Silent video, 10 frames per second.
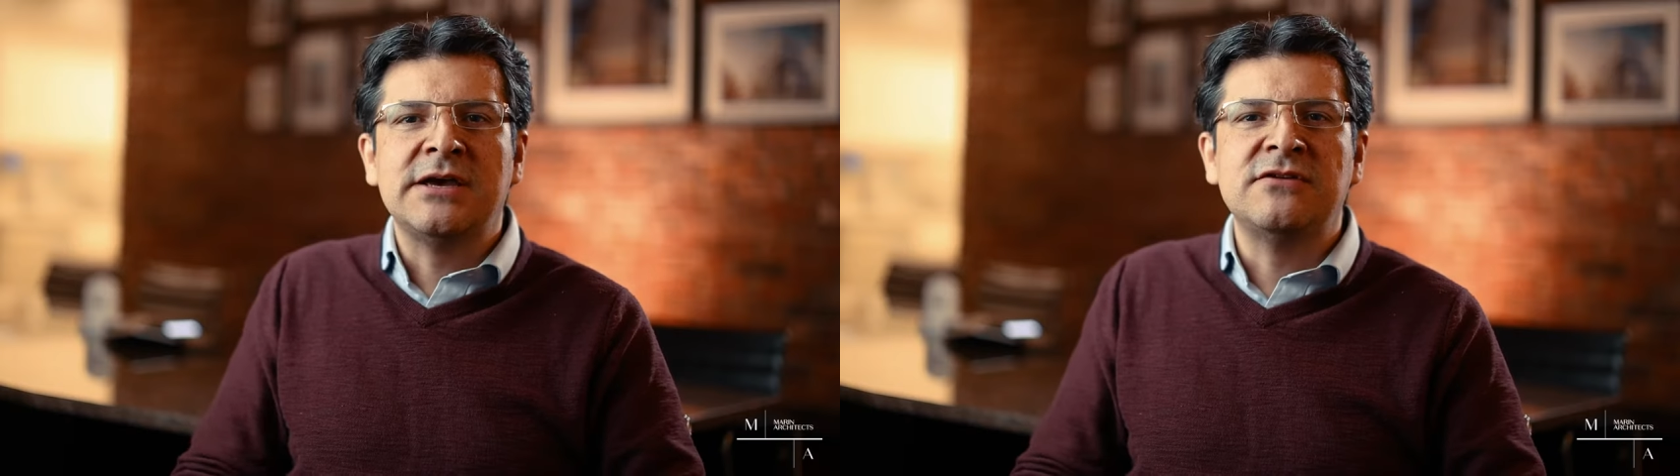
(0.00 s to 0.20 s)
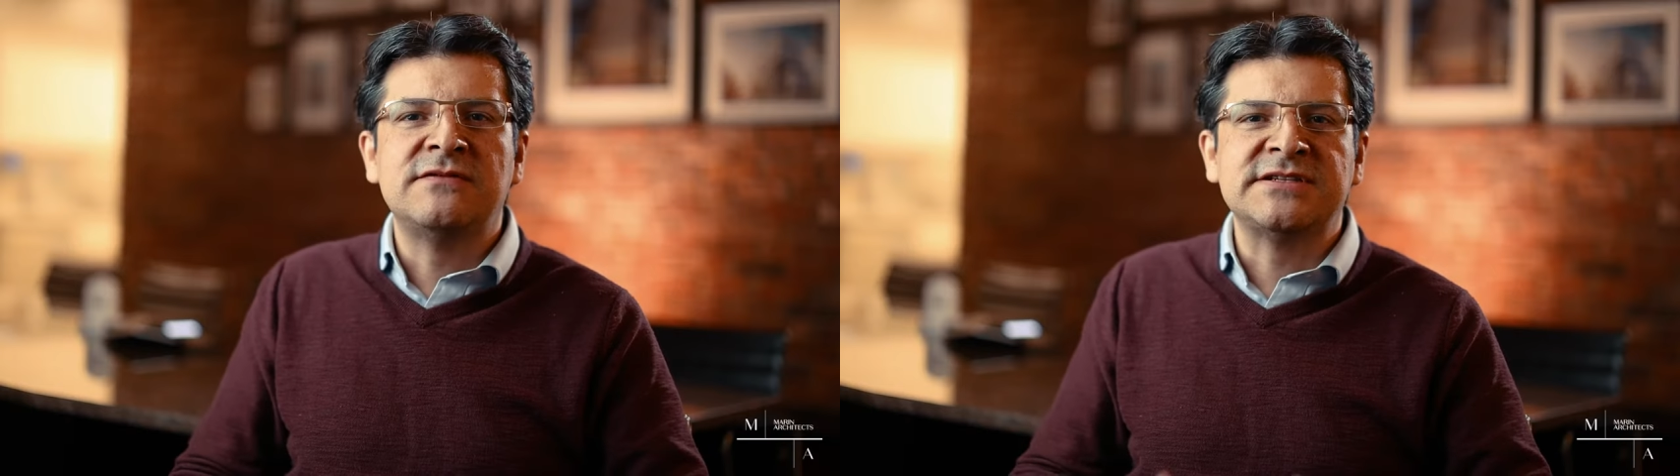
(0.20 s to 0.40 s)

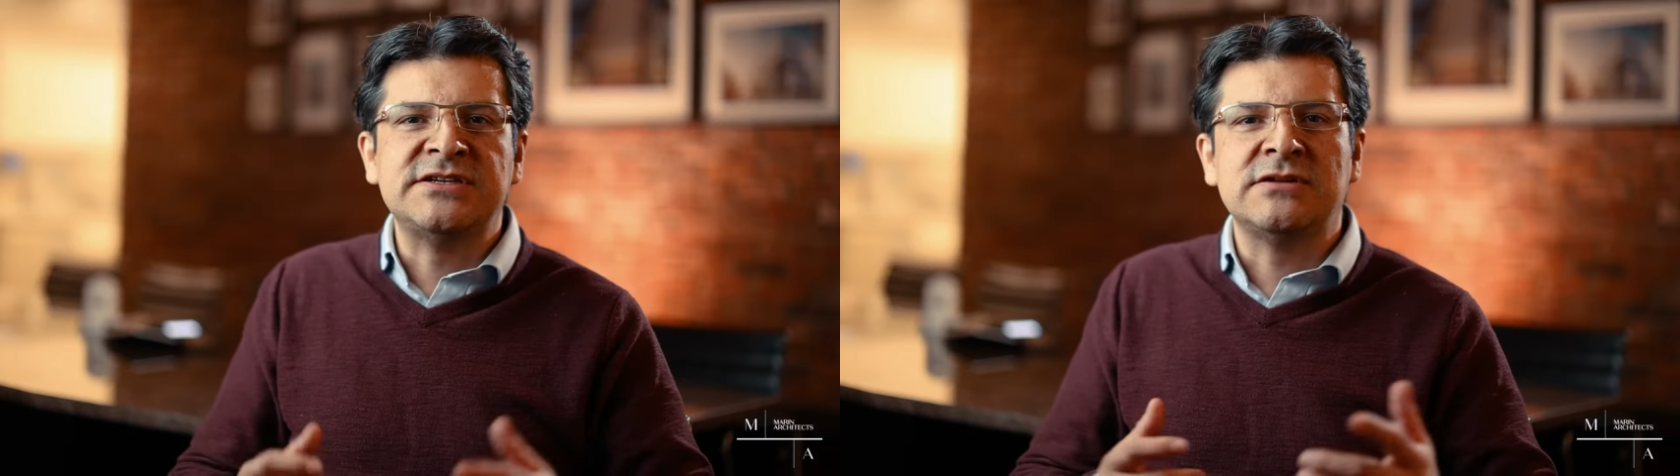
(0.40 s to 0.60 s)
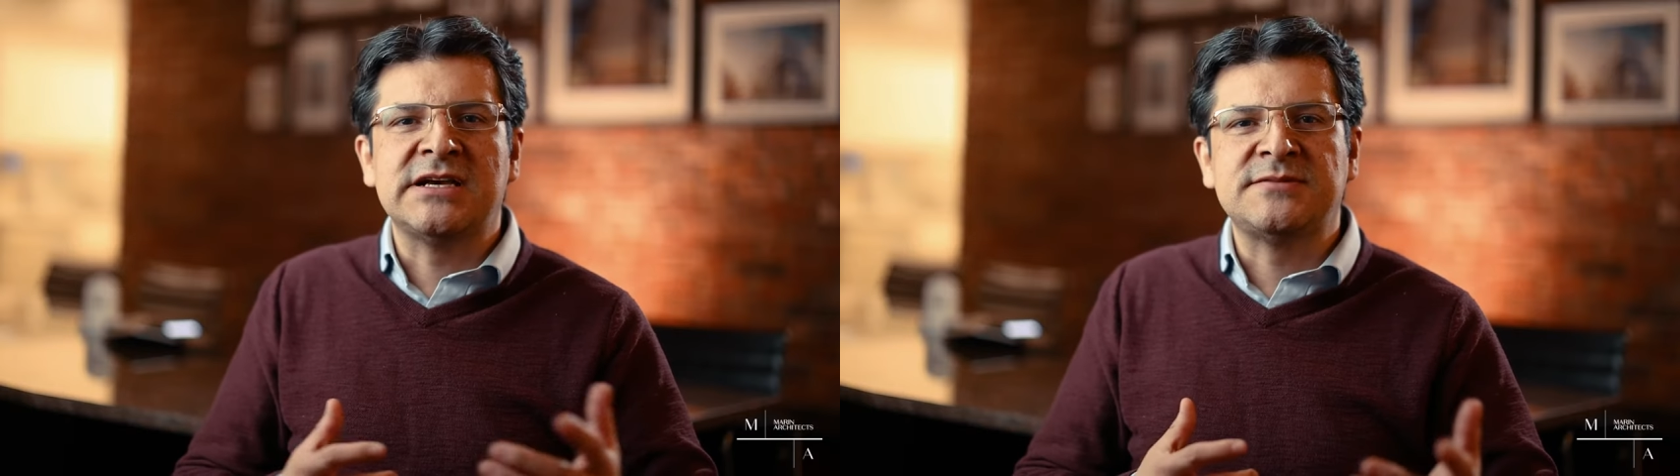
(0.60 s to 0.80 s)
I
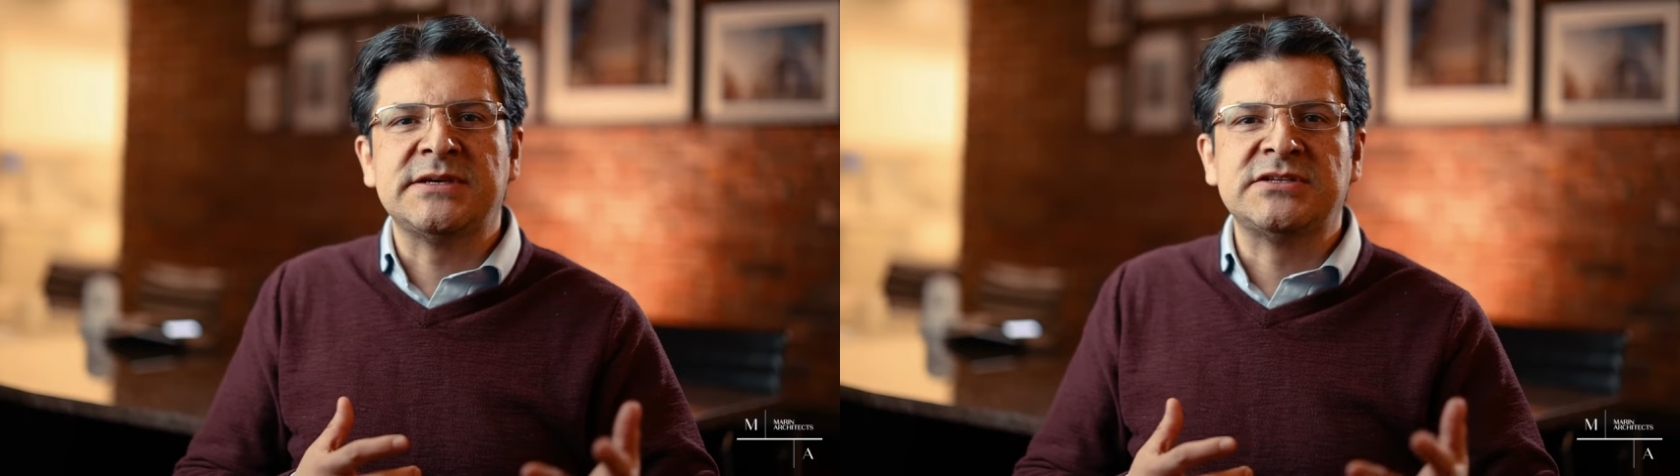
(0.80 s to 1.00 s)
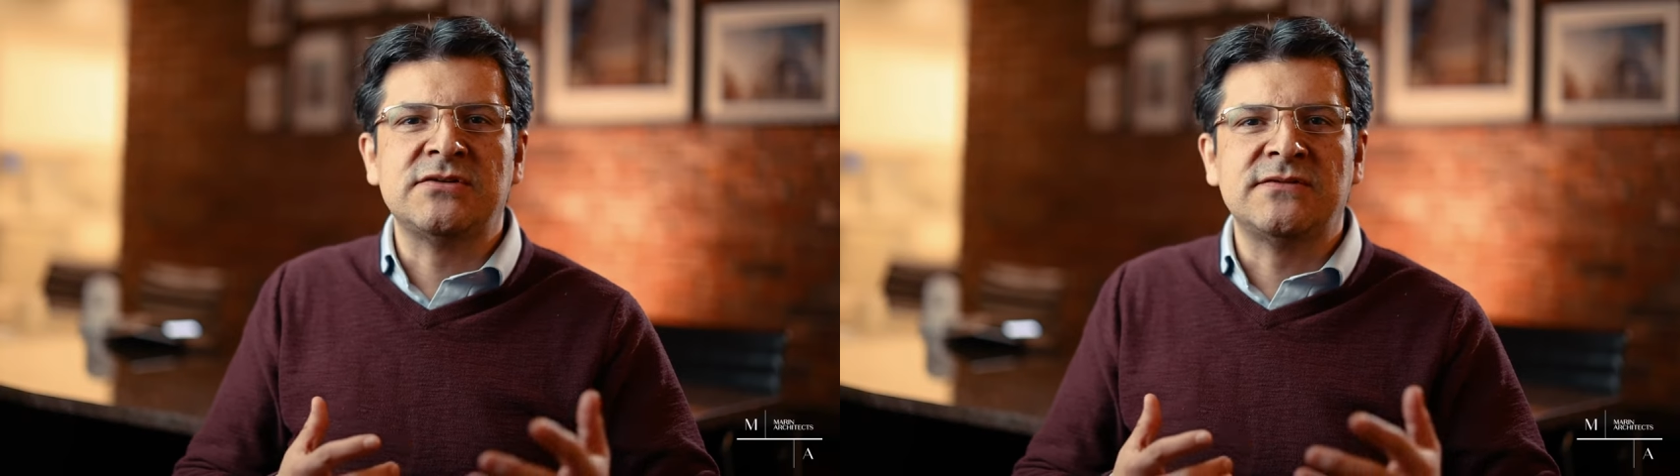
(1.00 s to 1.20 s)
oversee all
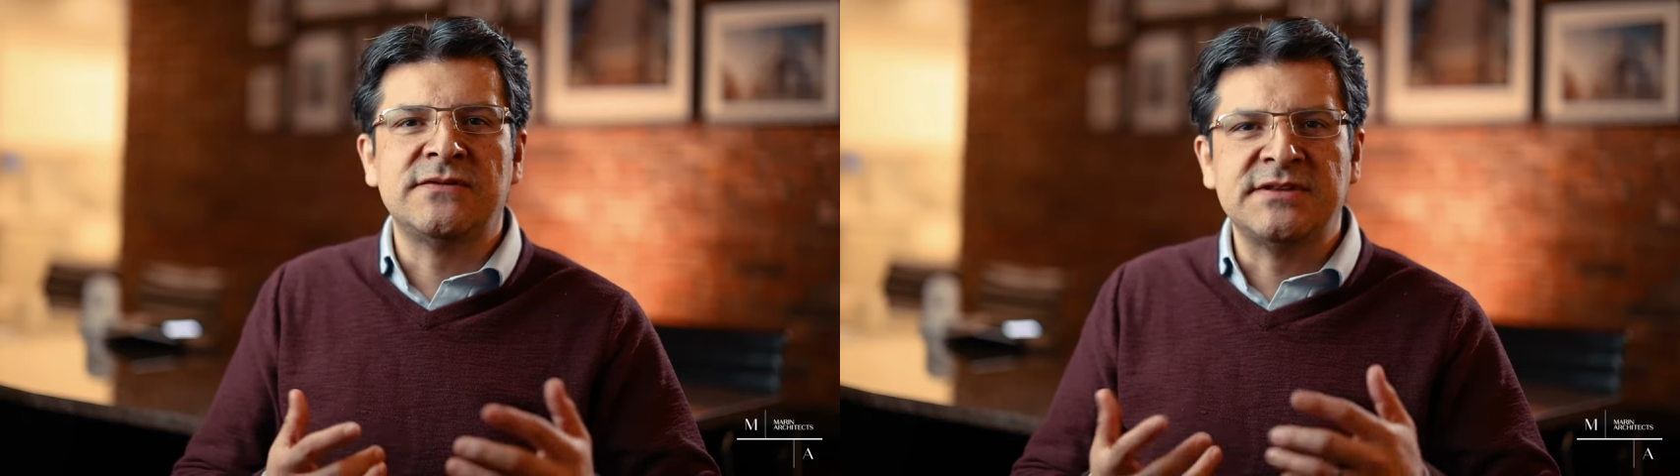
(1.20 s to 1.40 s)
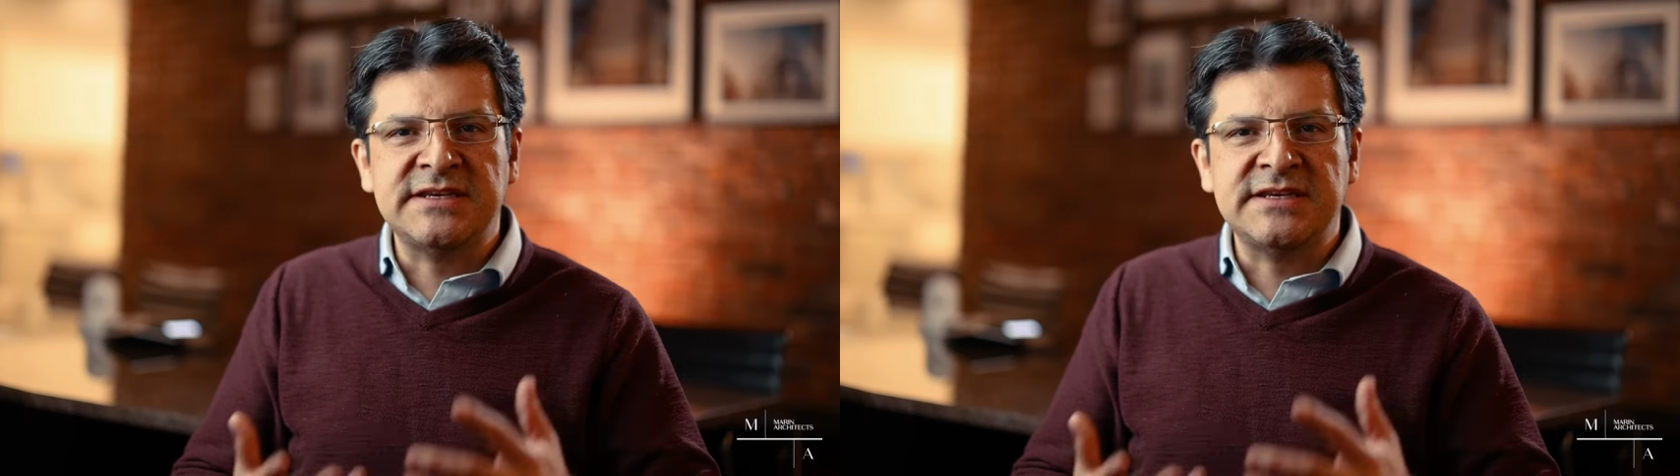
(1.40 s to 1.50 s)
aspects of uh,